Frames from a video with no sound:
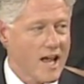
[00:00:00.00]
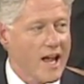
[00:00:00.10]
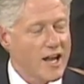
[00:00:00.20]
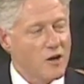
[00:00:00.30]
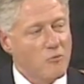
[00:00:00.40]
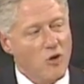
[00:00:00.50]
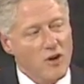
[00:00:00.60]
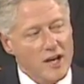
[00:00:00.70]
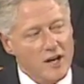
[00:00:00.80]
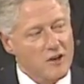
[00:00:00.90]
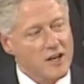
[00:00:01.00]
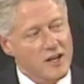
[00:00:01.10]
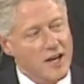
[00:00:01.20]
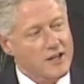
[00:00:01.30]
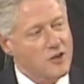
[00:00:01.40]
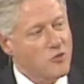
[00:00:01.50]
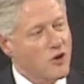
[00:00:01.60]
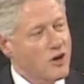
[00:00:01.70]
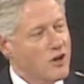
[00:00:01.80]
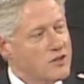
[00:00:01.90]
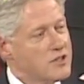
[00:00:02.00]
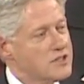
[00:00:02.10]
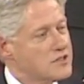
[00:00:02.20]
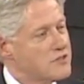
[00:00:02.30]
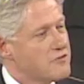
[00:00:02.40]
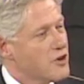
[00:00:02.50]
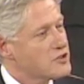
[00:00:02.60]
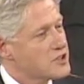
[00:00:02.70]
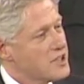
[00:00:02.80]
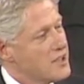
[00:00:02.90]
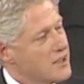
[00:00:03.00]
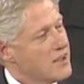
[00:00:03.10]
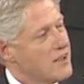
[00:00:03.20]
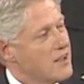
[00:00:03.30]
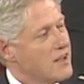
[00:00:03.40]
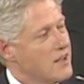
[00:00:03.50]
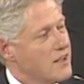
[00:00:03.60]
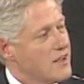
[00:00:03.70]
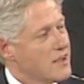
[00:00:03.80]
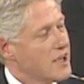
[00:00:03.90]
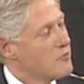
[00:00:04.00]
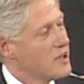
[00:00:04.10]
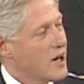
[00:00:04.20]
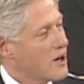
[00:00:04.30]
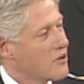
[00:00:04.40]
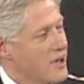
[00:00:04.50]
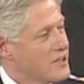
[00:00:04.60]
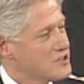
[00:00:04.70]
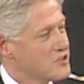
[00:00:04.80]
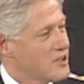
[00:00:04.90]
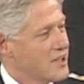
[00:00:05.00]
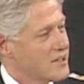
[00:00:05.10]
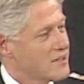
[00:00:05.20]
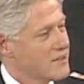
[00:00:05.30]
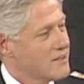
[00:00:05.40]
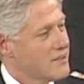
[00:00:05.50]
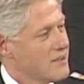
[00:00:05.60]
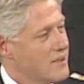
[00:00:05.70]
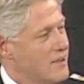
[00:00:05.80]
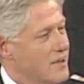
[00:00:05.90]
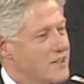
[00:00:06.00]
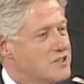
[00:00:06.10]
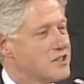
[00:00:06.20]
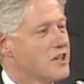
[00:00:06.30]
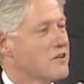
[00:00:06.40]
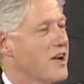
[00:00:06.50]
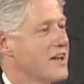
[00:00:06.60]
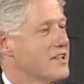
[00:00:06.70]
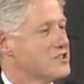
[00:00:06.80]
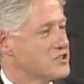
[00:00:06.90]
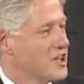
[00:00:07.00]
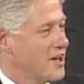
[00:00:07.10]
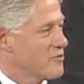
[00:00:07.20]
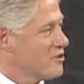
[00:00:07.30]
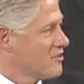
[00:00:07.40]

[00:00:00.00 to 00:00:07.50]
In a more interconnected world, this diversity can be our greatest strength. Just look around this chamber.